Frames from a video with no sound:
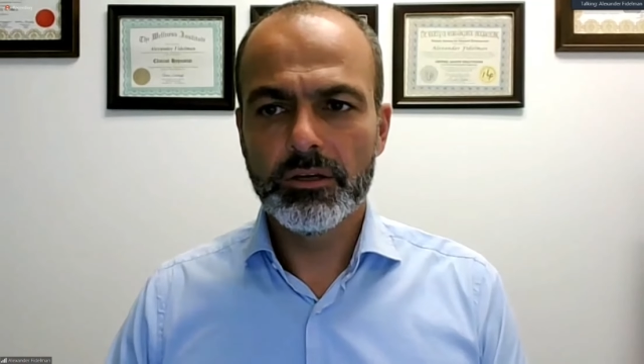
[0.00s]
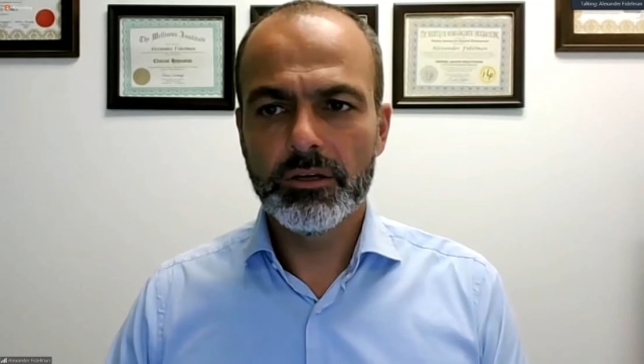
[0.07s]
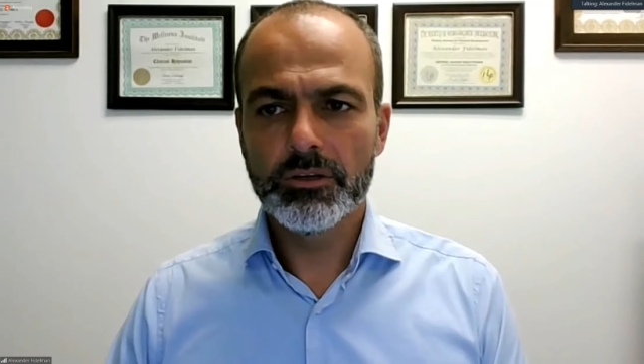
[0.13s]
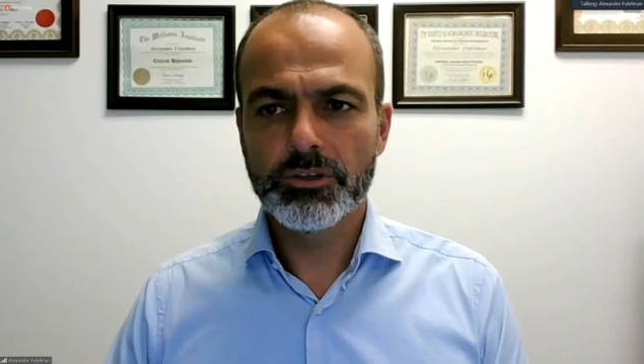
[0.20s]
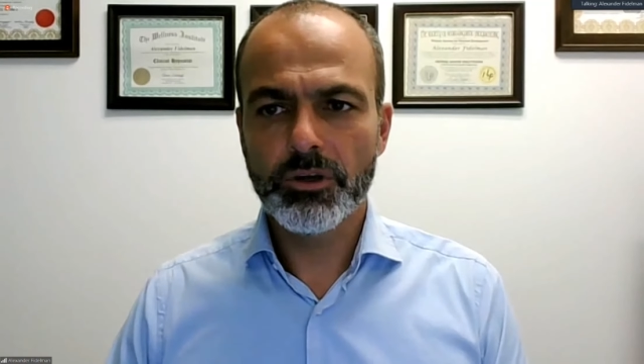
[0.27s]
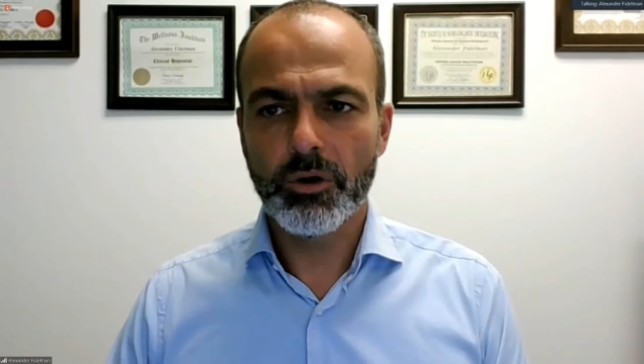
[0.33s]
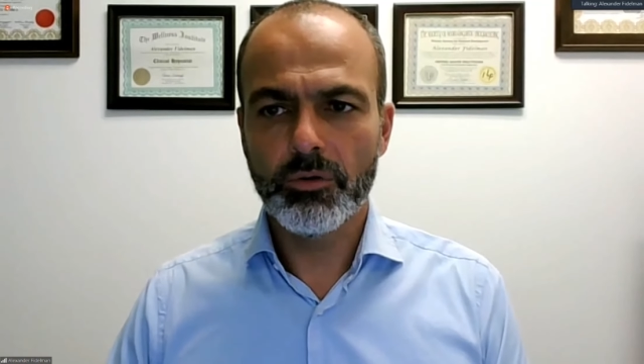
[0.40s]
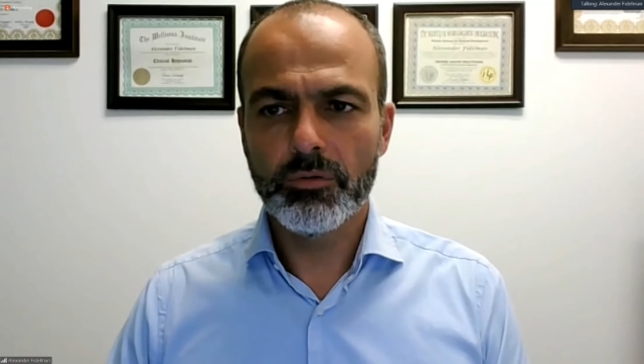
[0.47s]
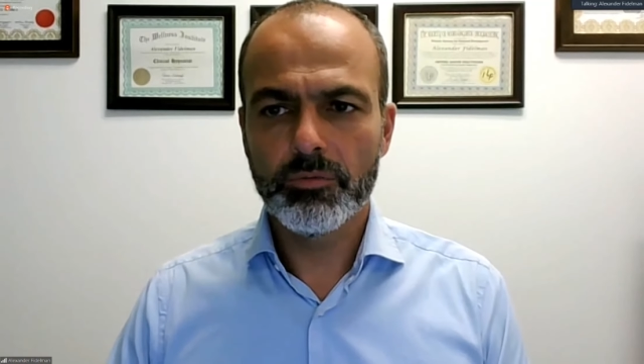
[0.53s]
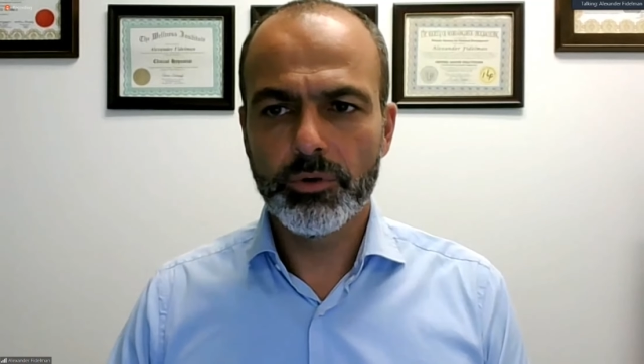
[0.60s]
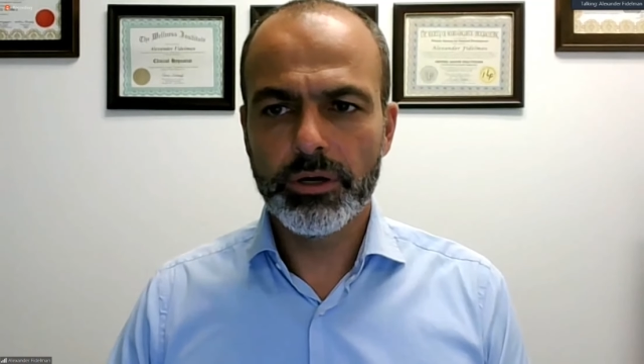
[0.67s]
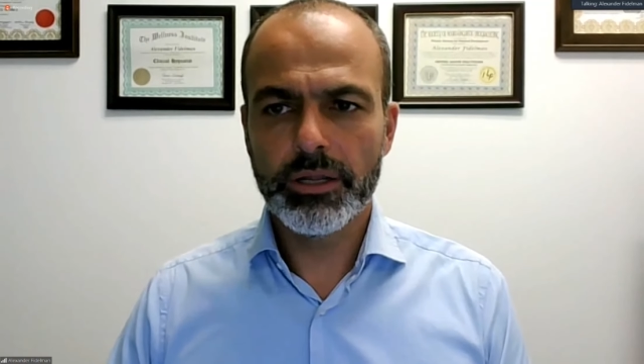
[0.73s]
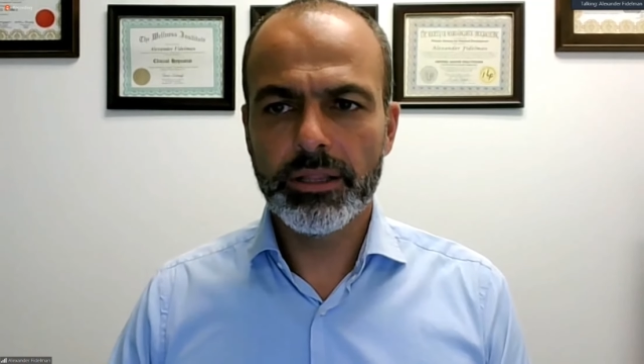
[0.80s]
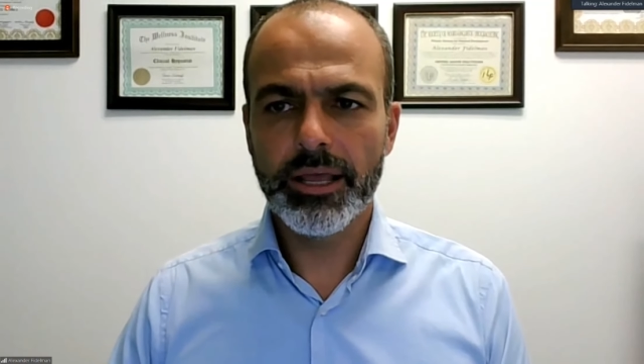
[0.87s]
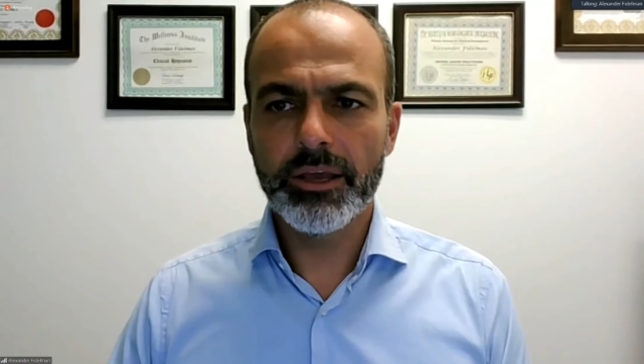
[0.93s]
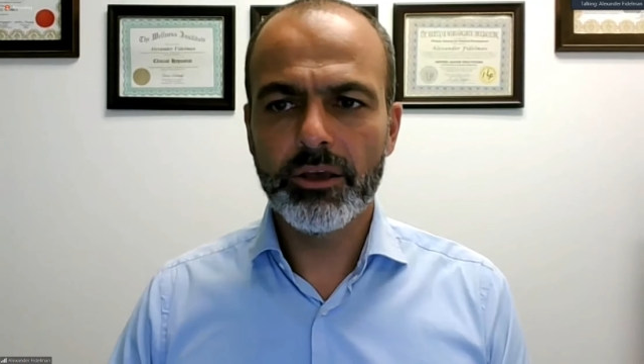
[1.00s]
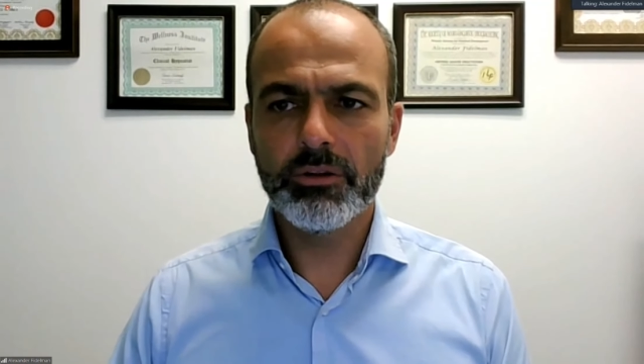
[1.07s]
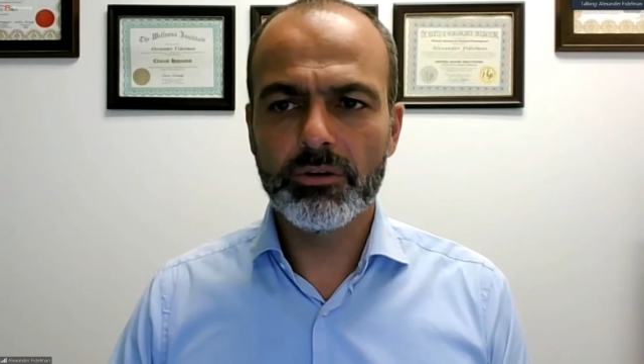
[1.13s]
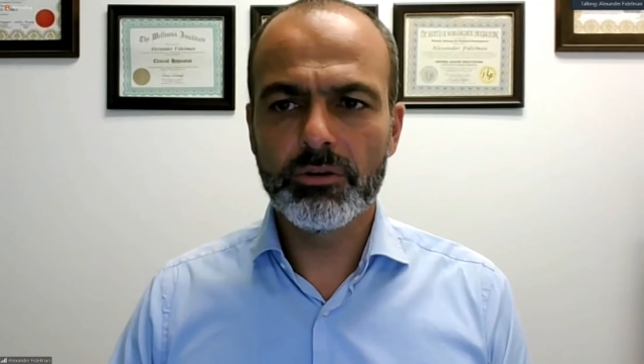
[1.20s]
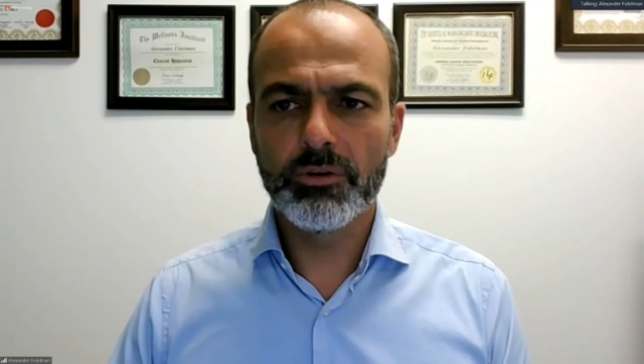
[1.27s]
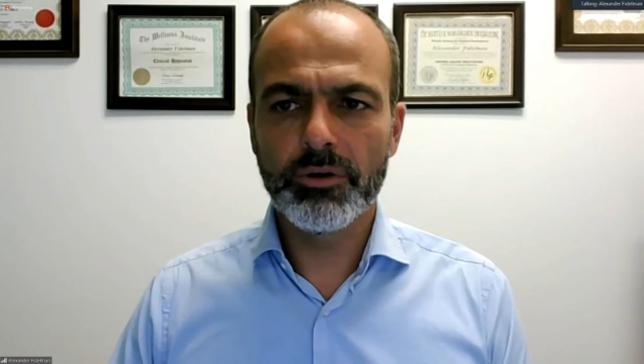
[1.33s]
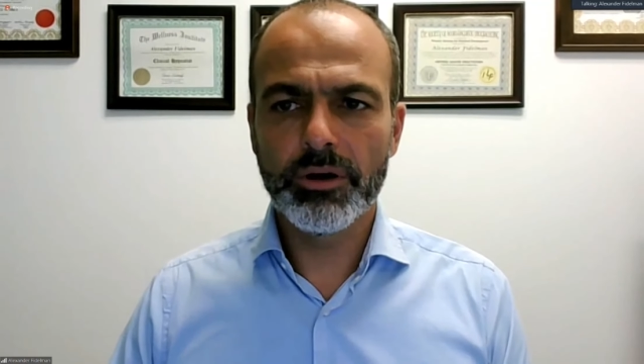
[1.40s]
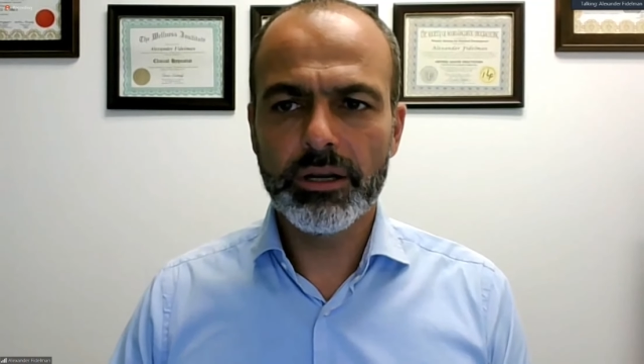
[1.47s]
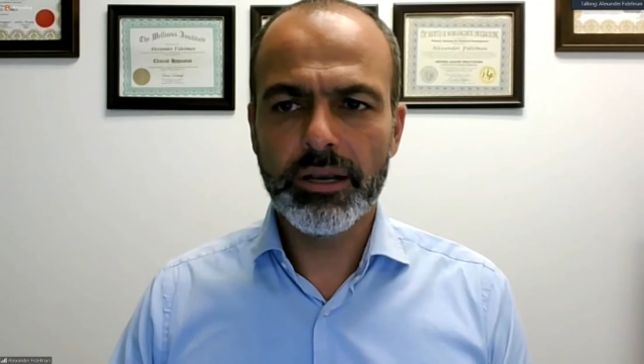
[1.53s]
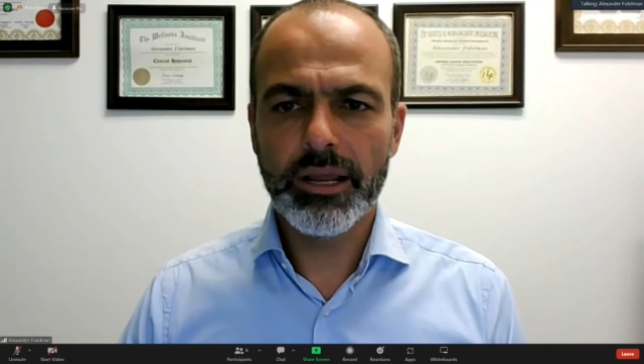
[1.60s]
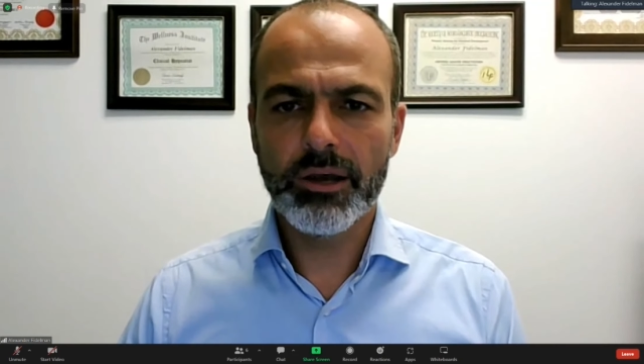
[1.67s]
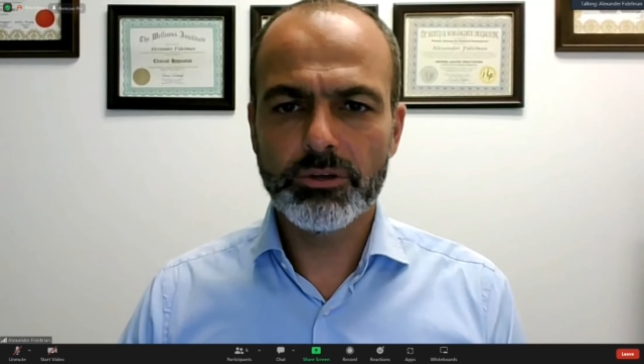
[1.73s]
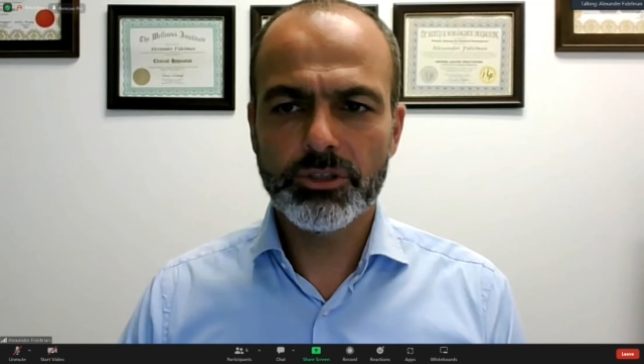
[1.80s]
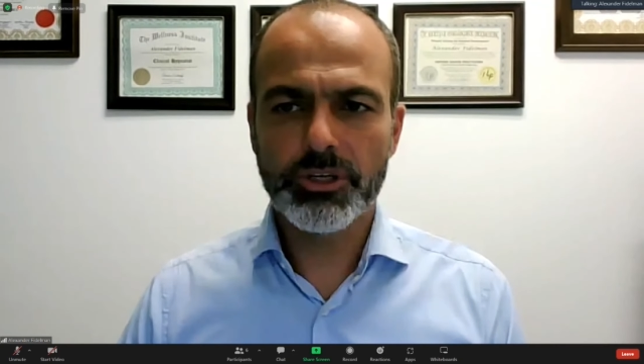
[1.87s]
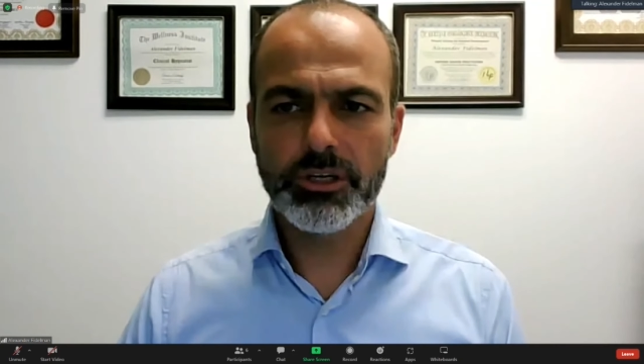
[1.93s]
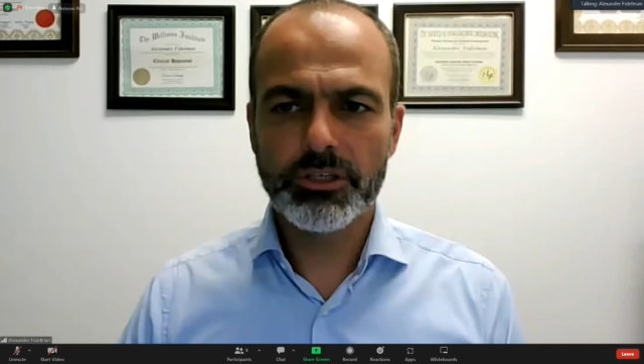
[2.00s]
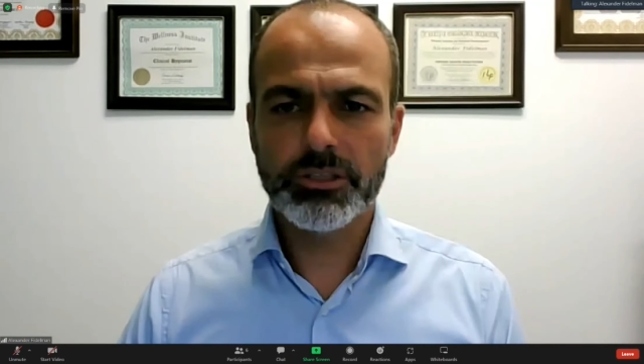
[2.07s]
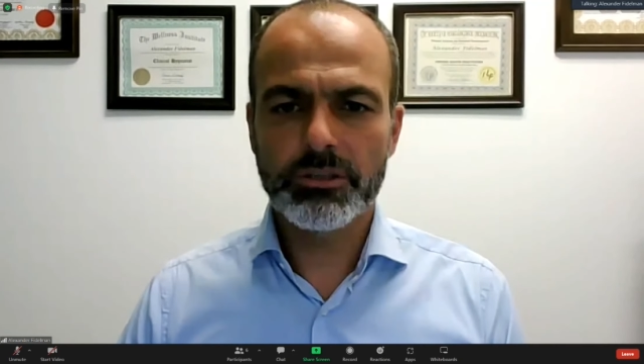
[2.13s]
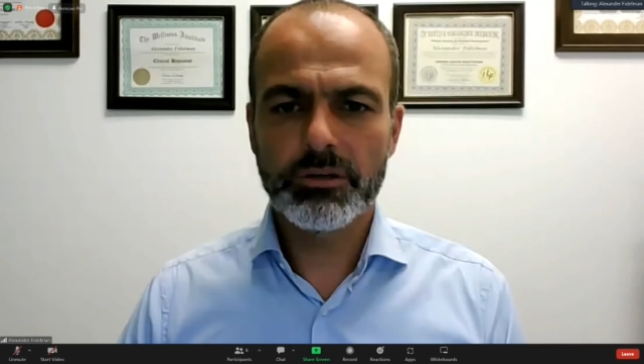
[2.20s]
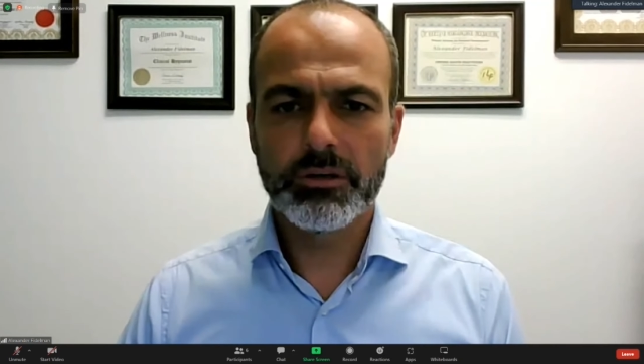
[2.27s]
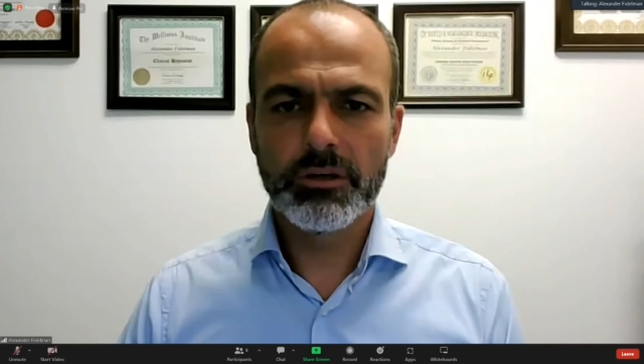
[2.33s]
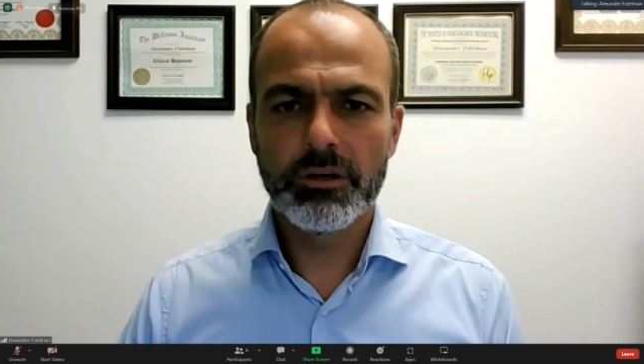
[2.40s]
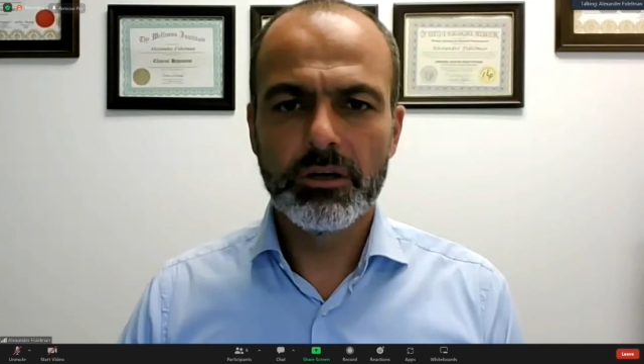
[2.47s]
So what I'd like you to do right now is just